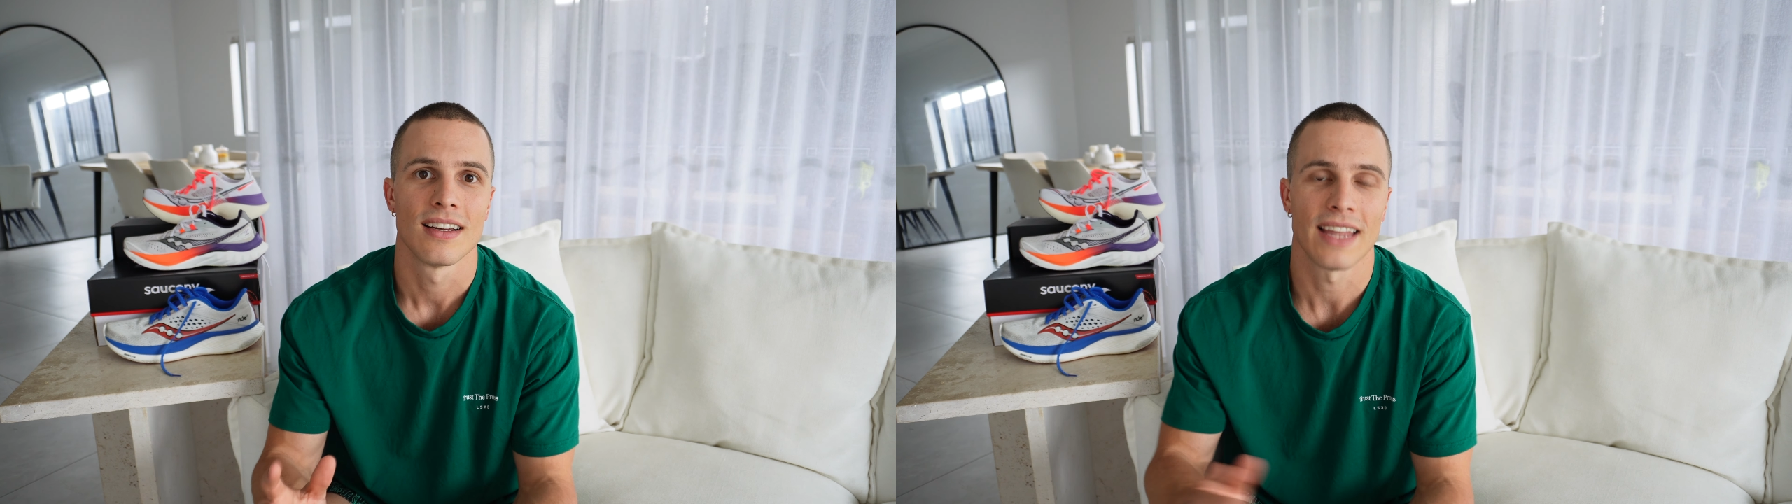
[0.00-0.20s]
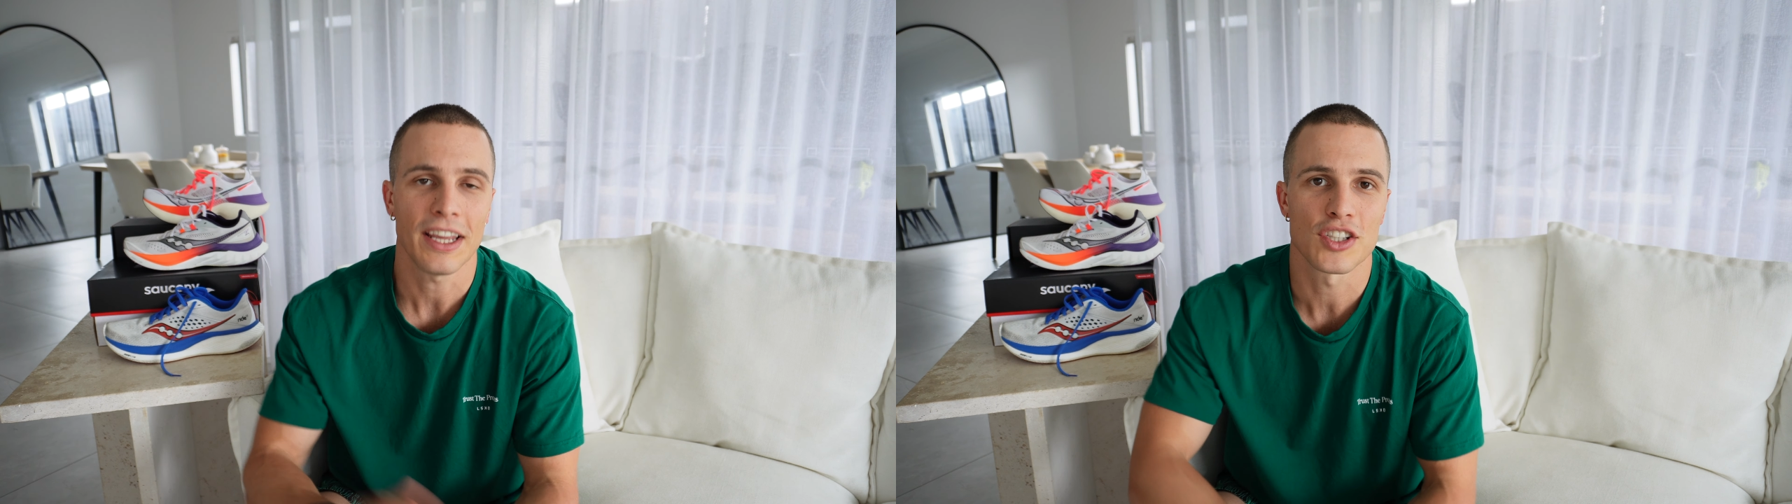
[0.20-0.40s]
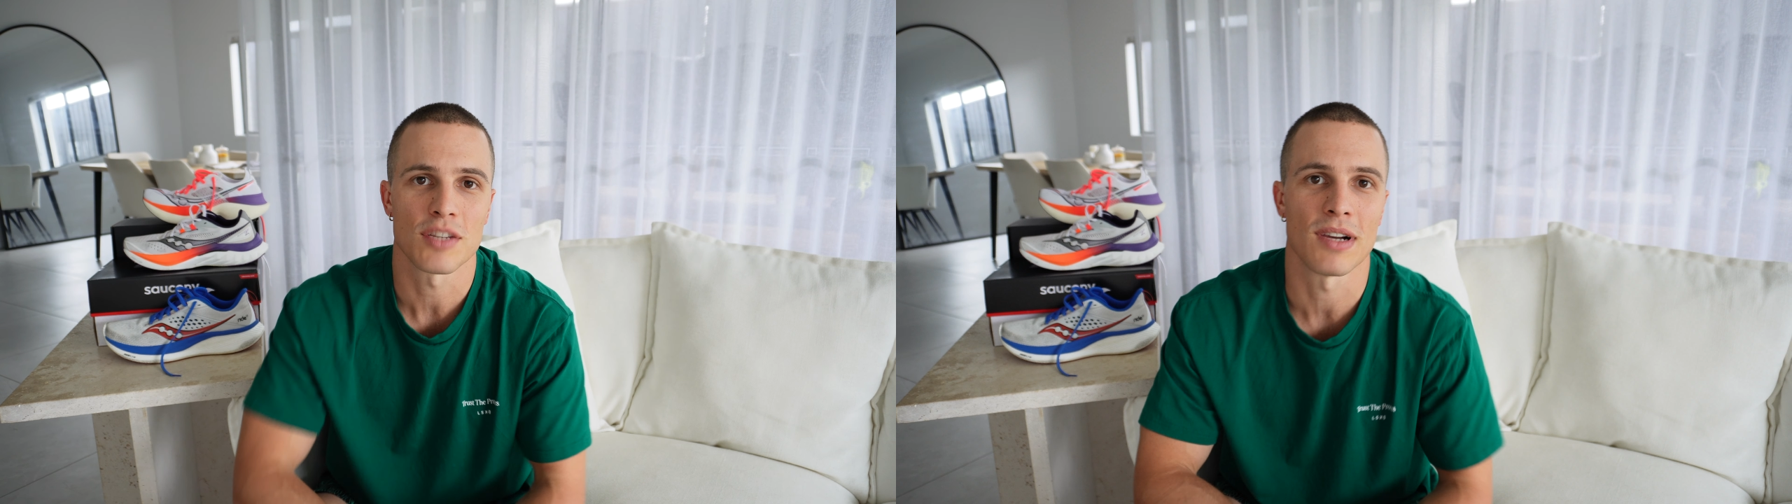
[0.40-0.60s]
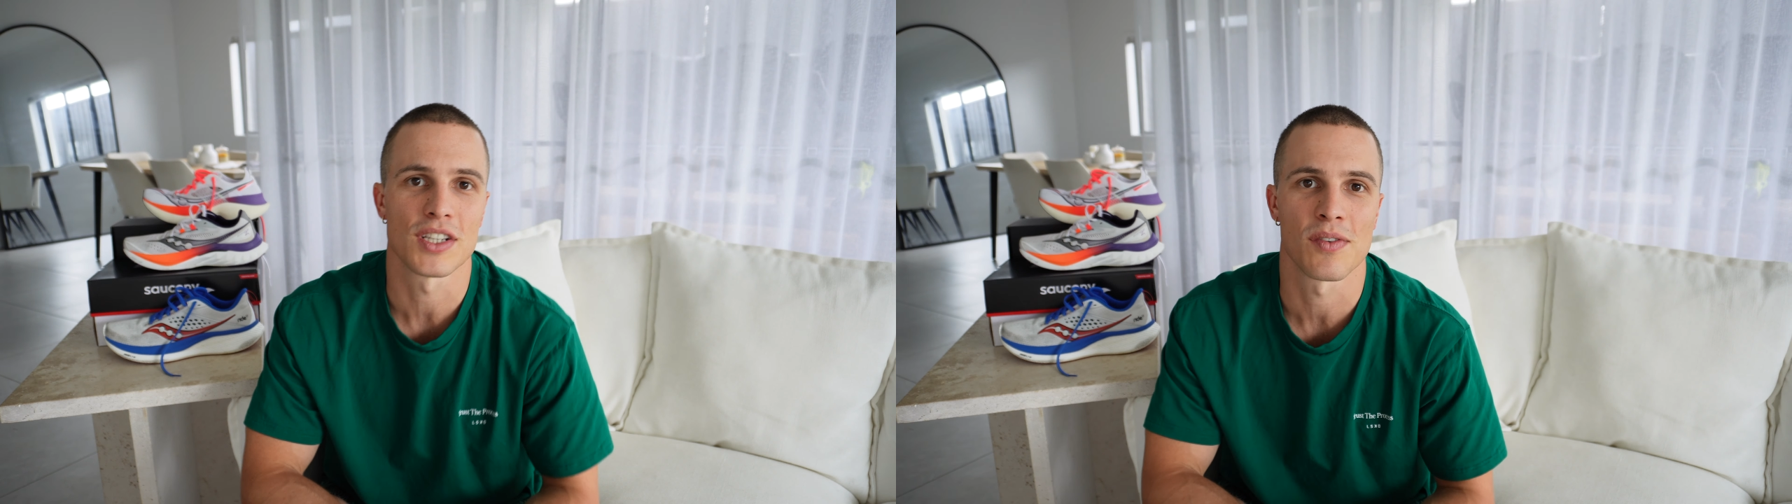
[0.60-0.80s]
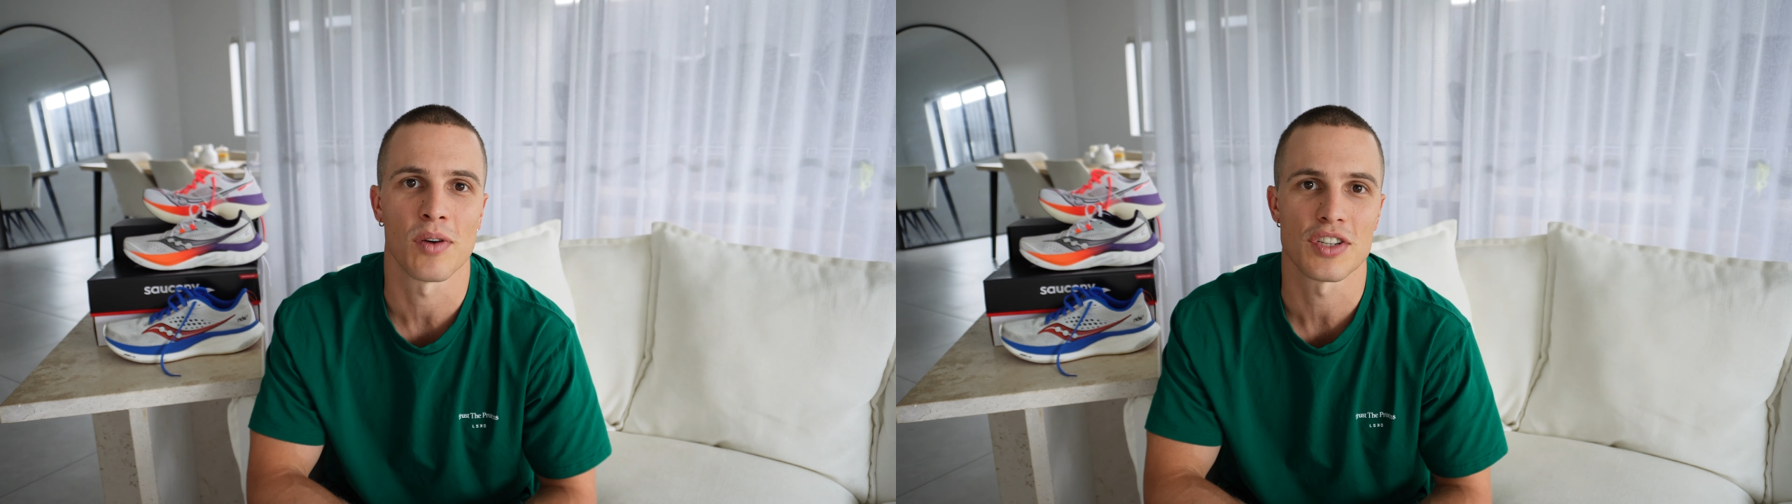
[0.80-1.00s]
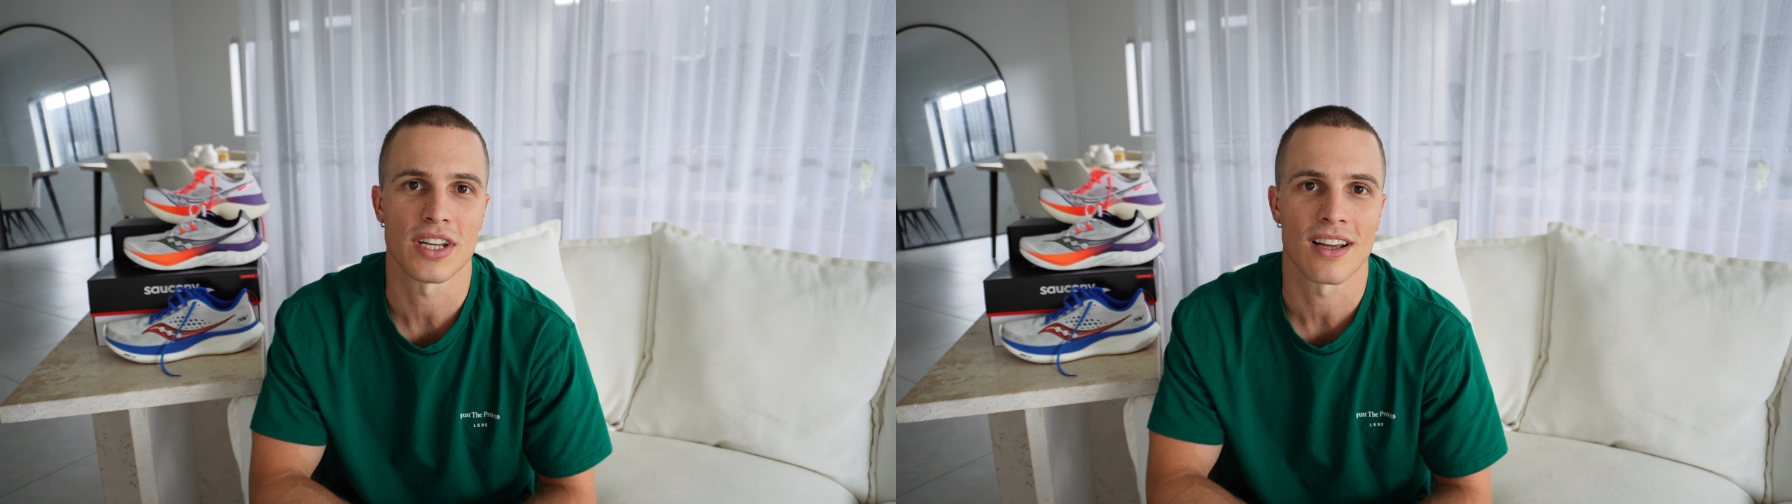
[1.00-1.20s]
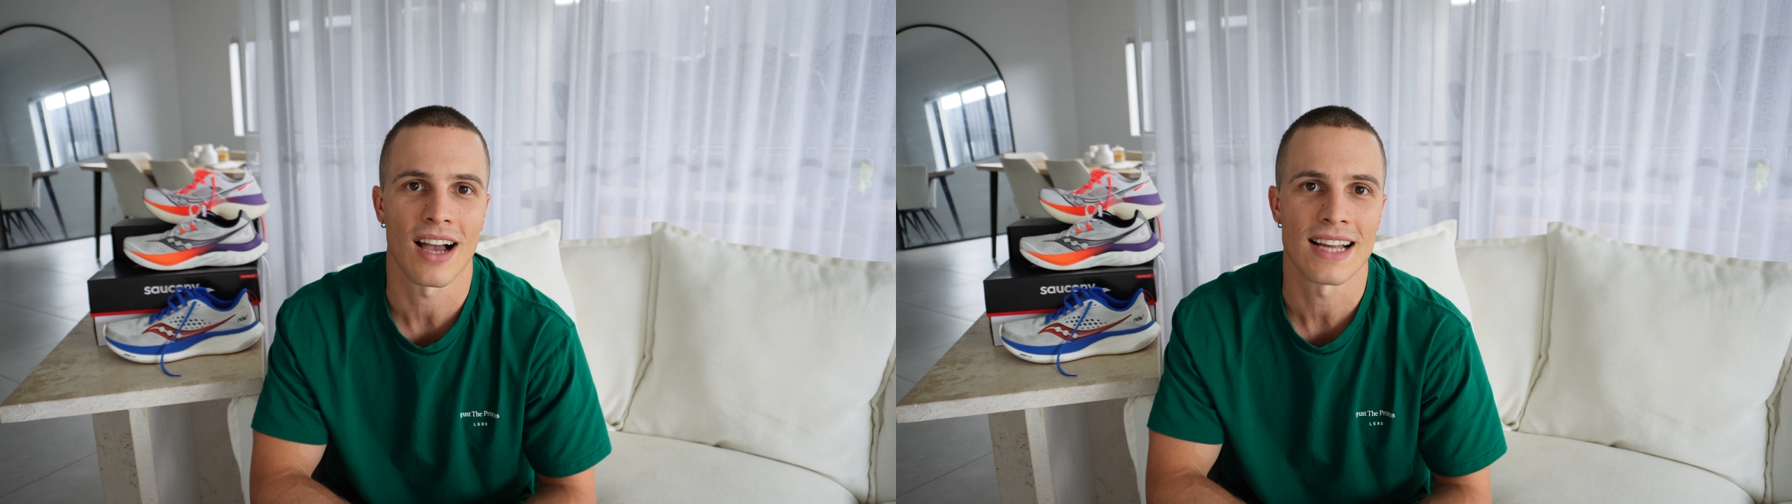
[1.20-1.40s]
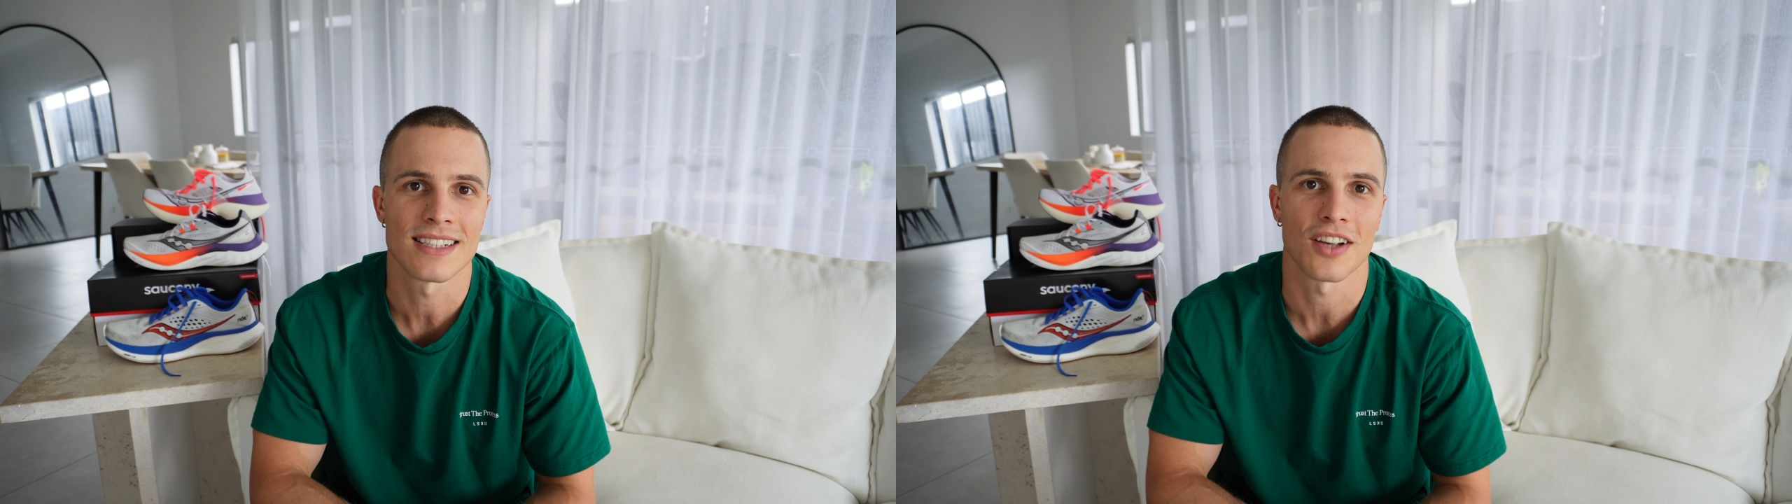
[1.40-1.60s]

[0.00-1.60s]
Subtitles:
Thank you so much for watching, guys.